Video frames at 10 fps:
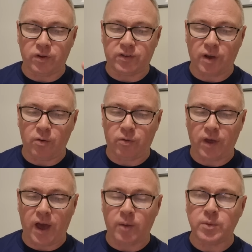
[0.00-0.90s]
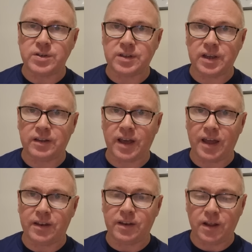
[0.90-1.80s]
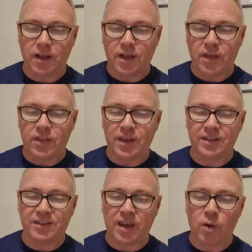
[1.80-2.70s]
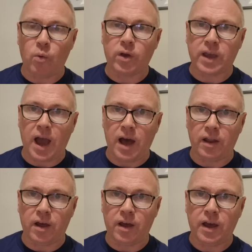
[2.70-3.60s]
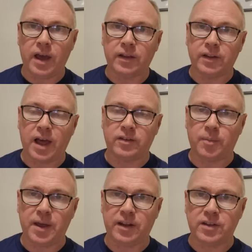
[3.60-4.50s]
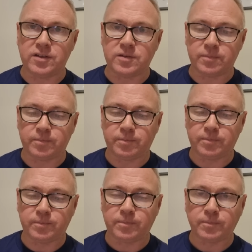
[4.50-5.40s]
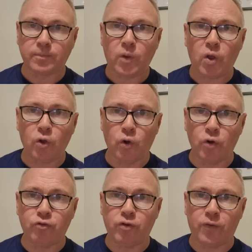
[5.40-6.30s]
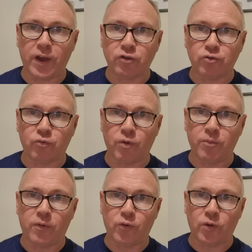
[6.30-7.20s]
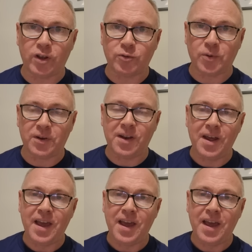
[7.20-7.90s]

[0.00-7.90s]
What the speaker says: the south and we stayed in the Hotel Gala in Las Americas. Controversial room review, this one.